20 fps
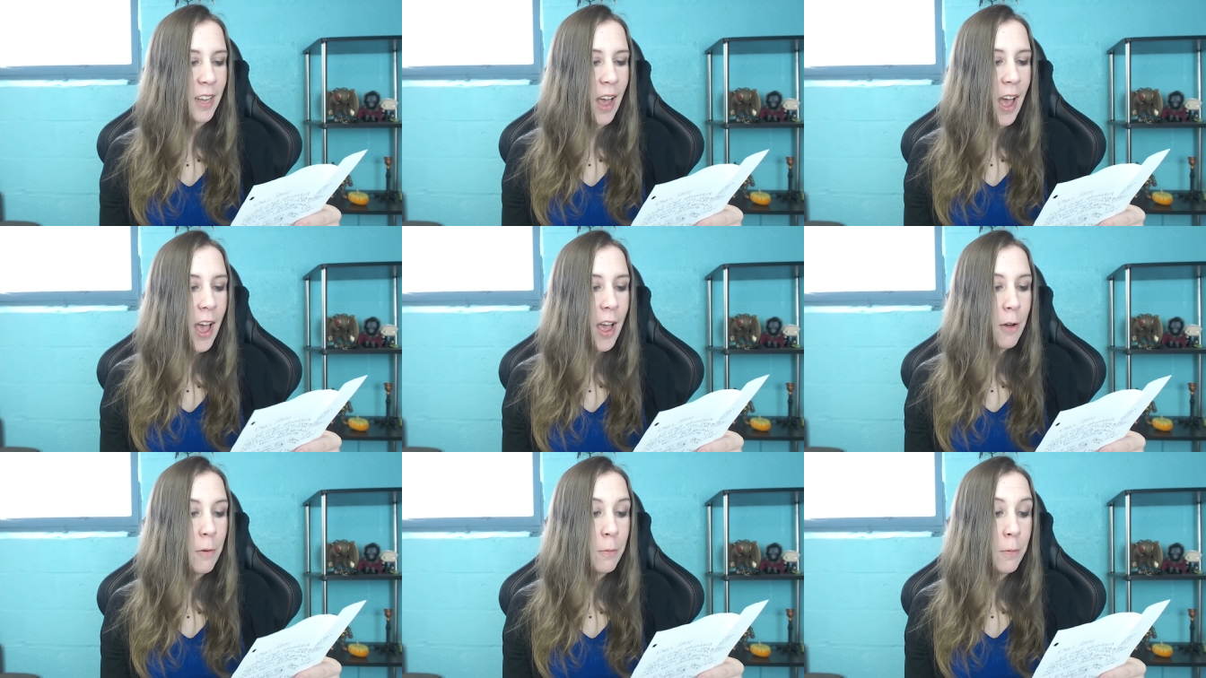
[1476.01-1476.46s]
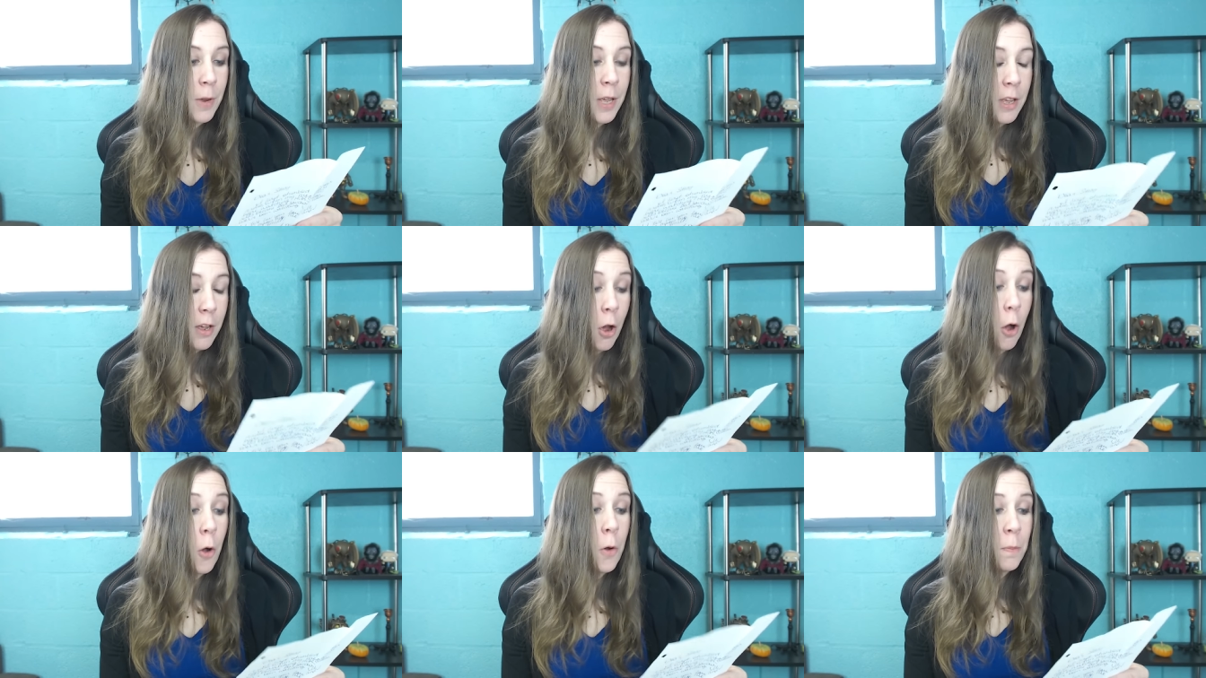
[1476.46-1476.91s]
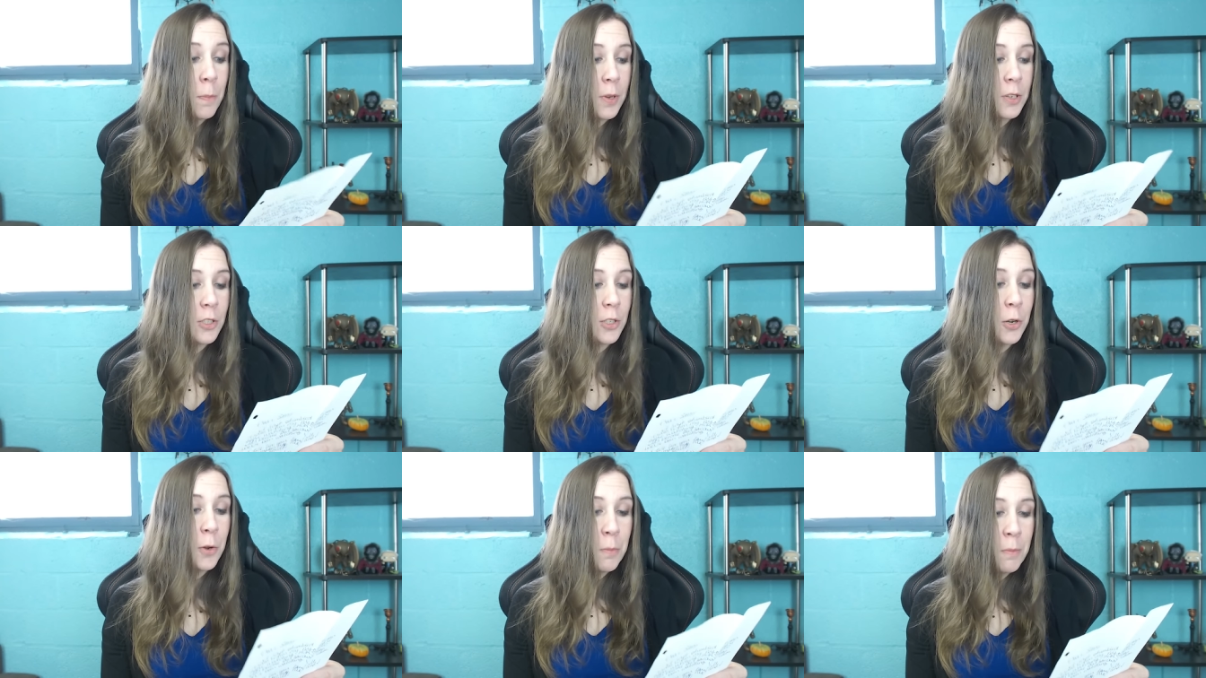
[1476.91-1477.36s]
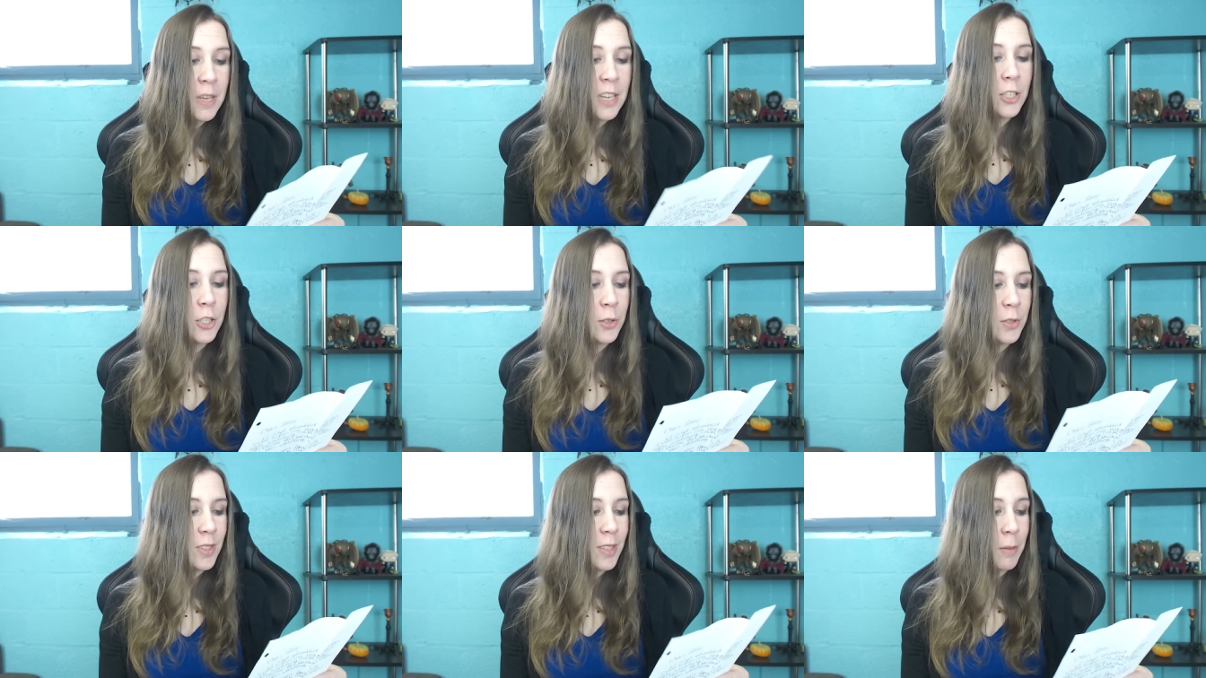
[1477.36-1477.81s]
I we hope to meet
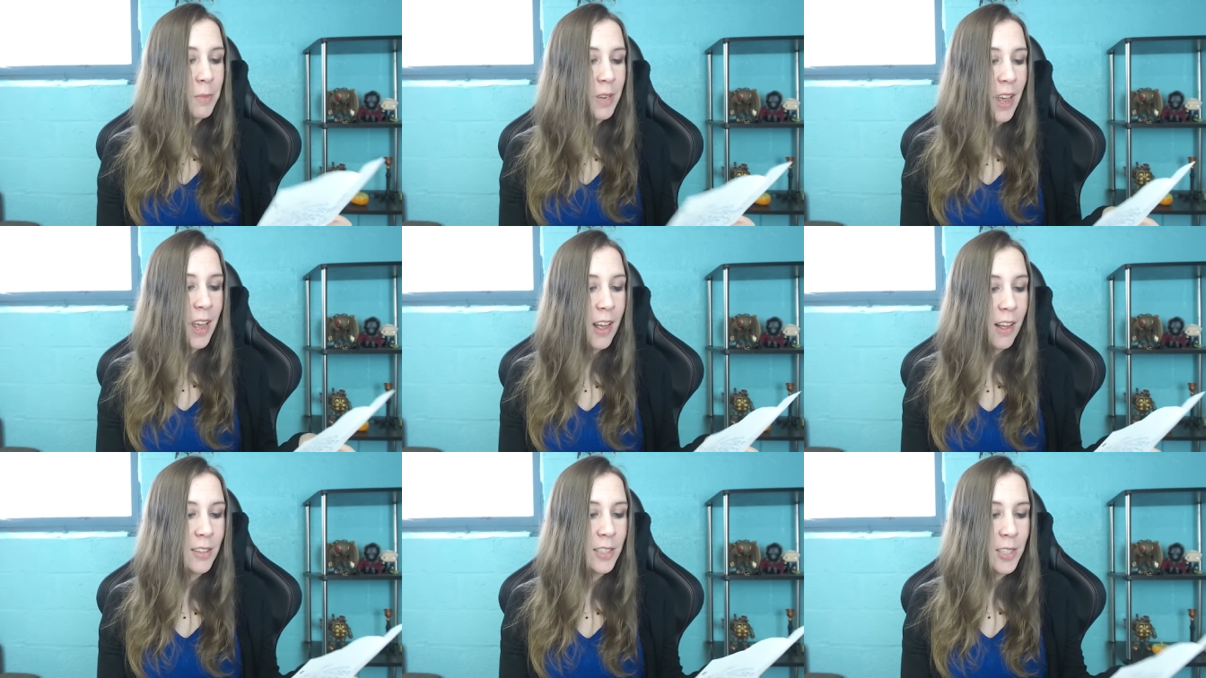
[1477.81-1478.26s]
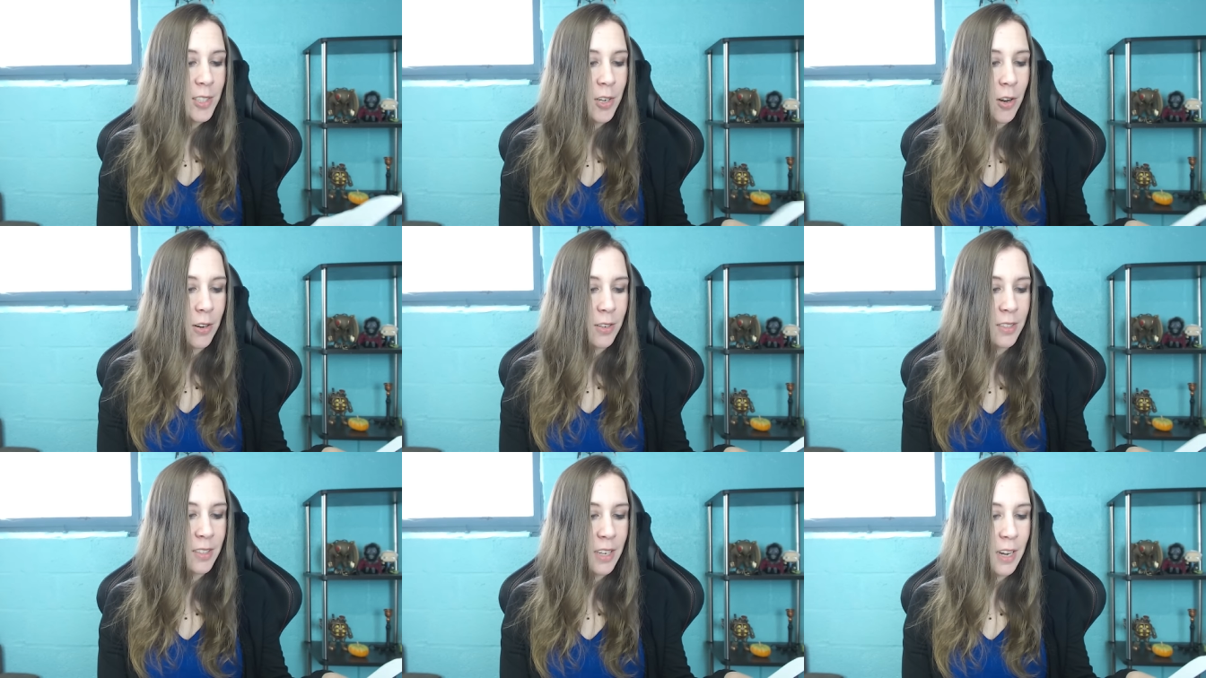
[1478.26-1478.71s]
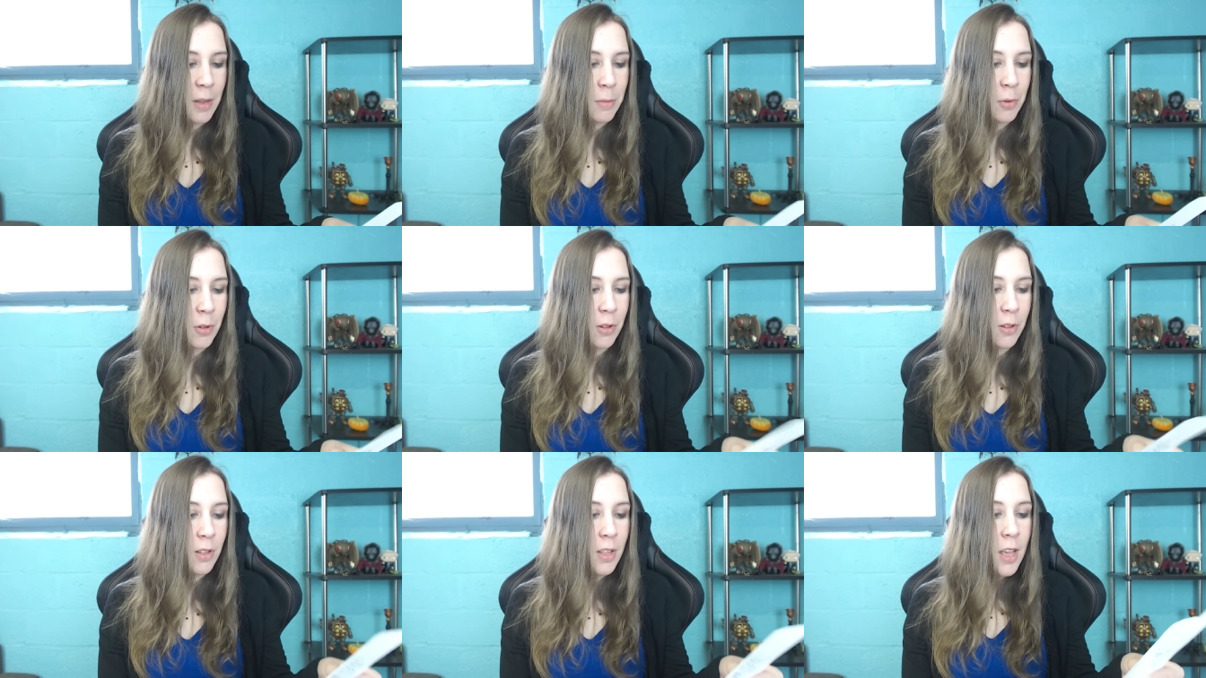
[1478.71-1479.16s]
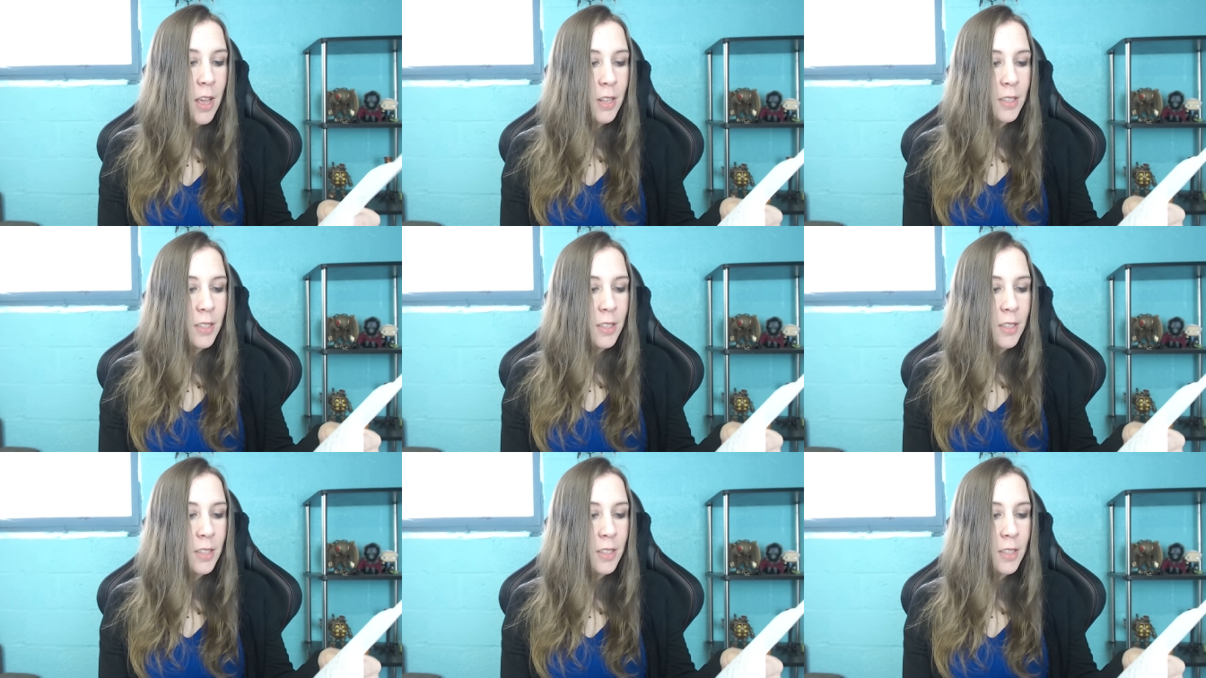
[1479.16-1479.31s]
you someday on Star Stable.